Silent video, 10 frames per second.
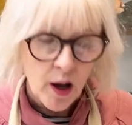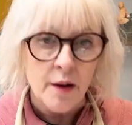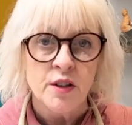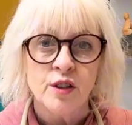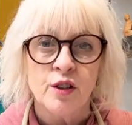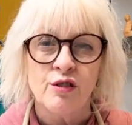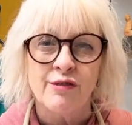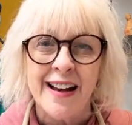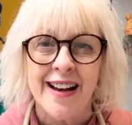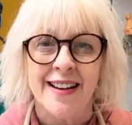up and you
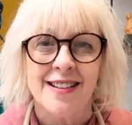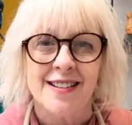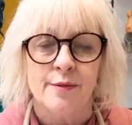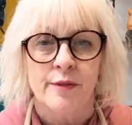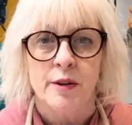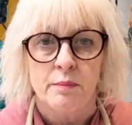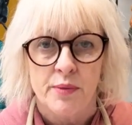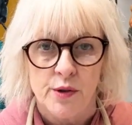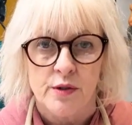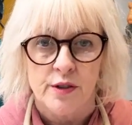create something
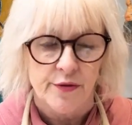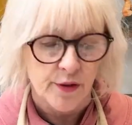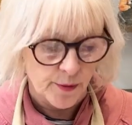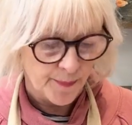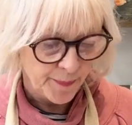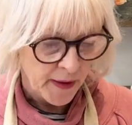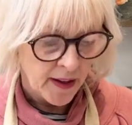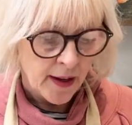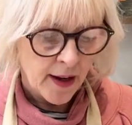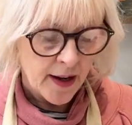beautiful.
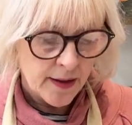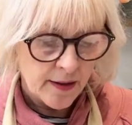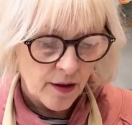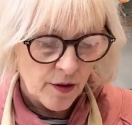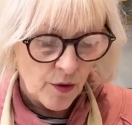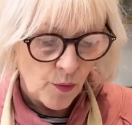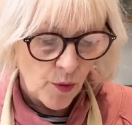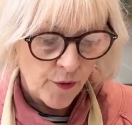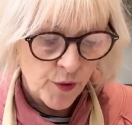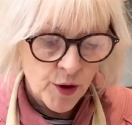And
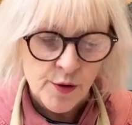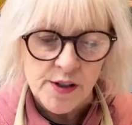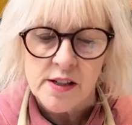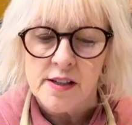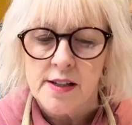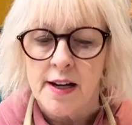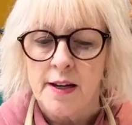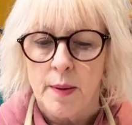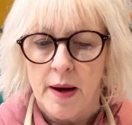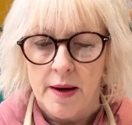if you use this
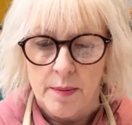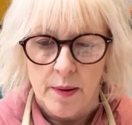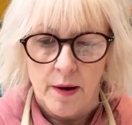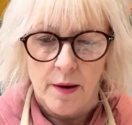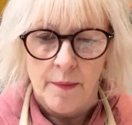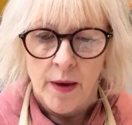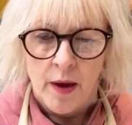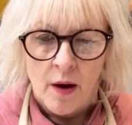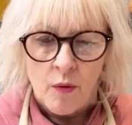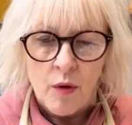deli paper,
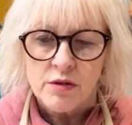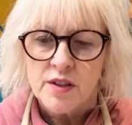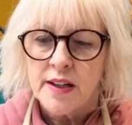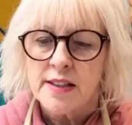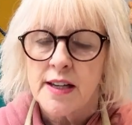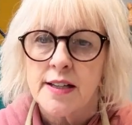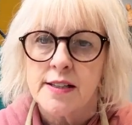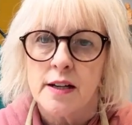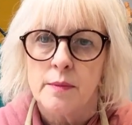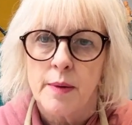what's
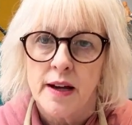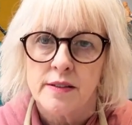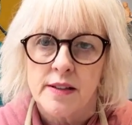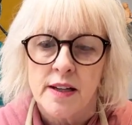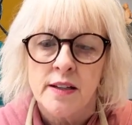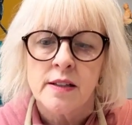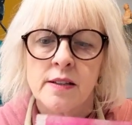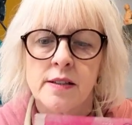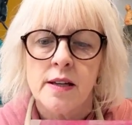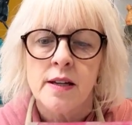fantastic about it, you can
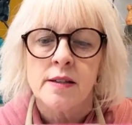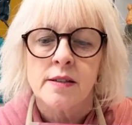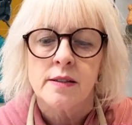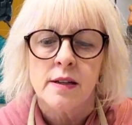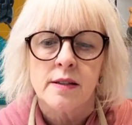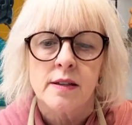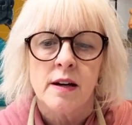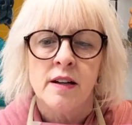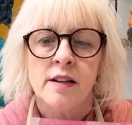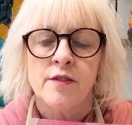see it's
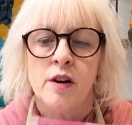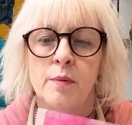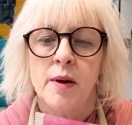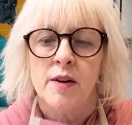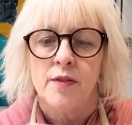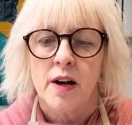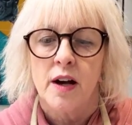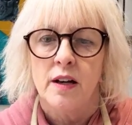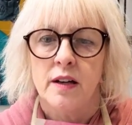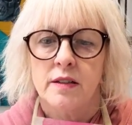kind of got a bit of a
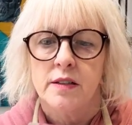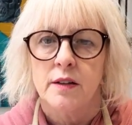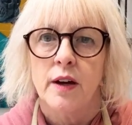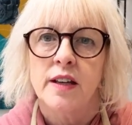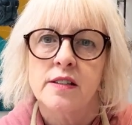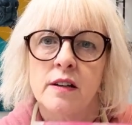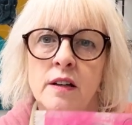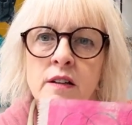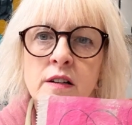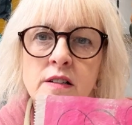colour to it, so it
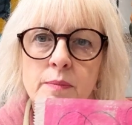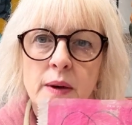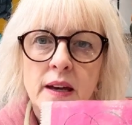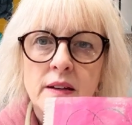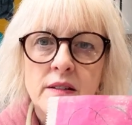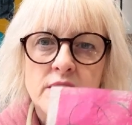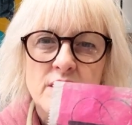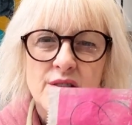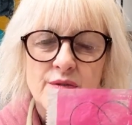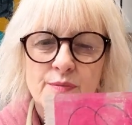looks a bit
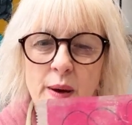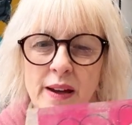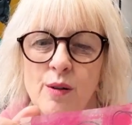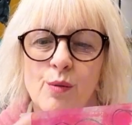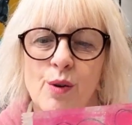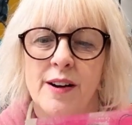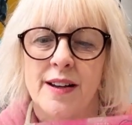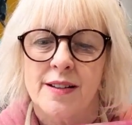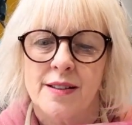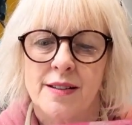sort of pale
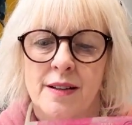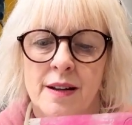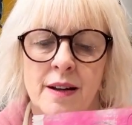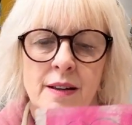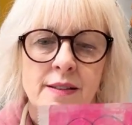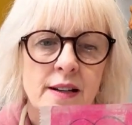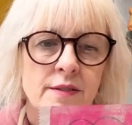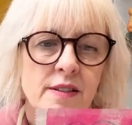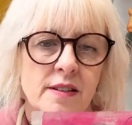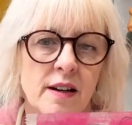white down
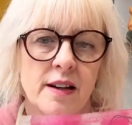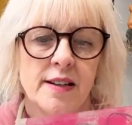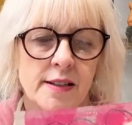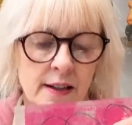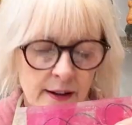the side,